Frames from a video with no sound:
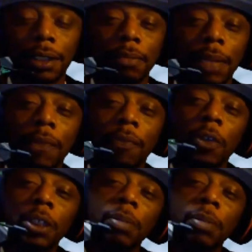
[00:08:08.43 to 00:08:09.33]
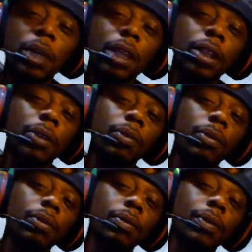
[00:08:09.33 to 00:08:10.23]
May the Force be with you
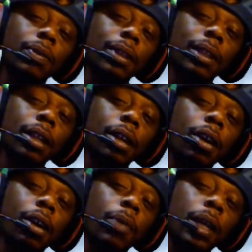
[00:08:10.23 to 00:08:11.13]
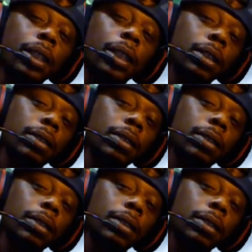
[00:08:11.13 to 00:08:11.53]
always.